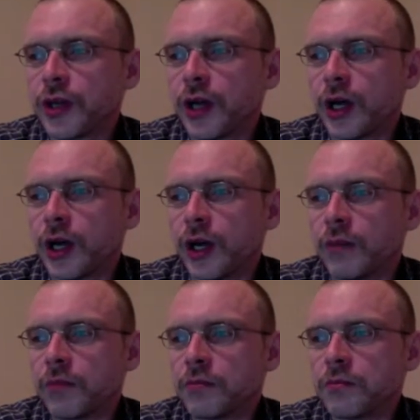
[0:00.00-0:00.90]

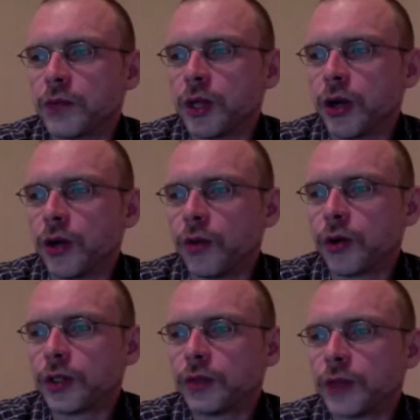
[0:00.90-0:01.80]

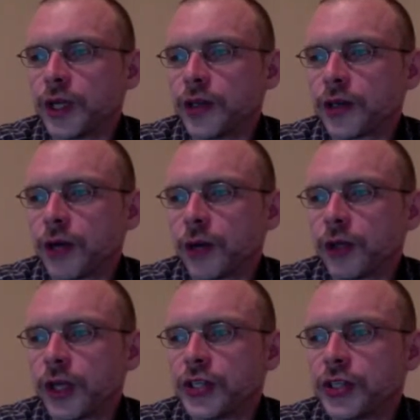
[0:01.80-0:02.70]
we conduct our
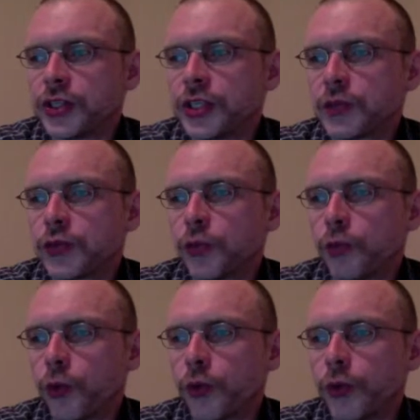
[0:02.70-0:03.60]
relationships through
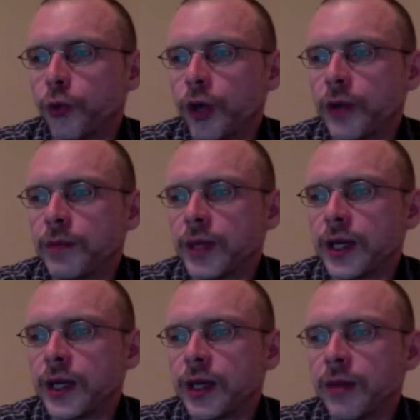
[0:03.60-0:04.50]
more than one
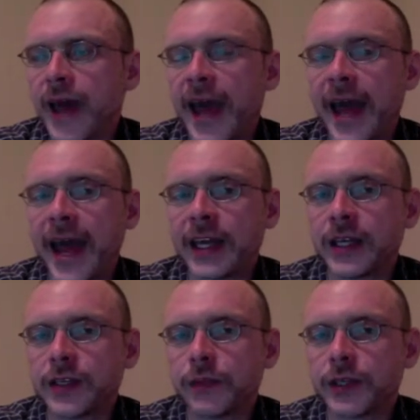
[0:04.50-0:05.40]
medium,
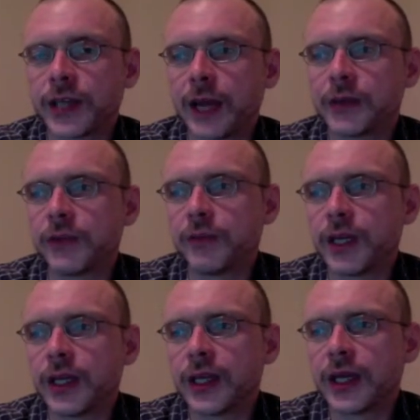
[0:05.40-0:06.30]
adding different types of
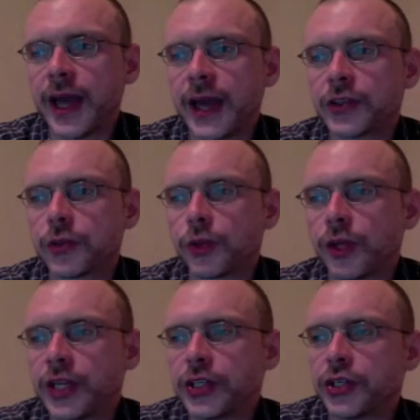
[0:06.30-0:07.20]
media as the
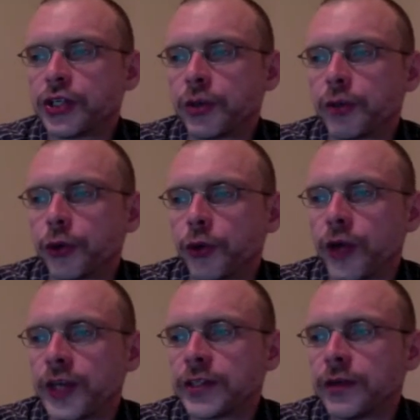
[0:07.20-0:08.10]
relationship
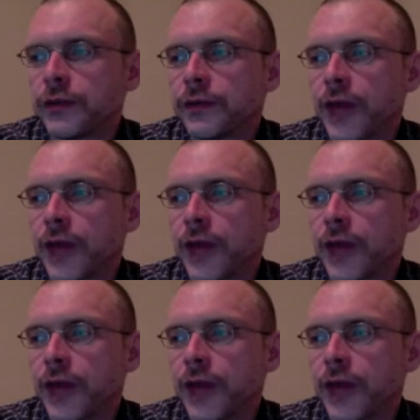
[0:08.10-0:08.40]
progresses.